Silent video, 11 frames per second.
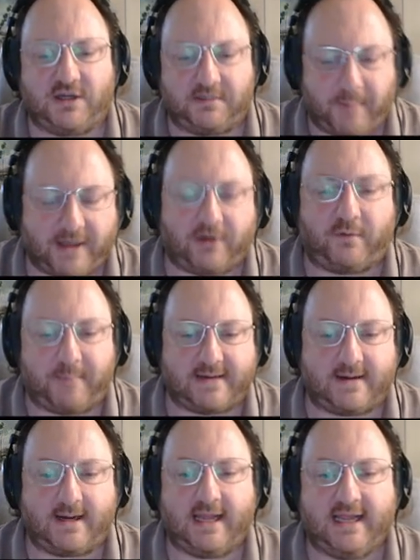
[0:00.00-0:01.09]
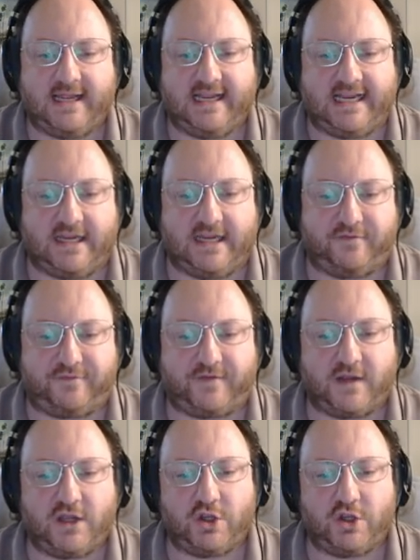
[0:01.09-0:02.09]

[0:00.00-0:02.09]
and better if,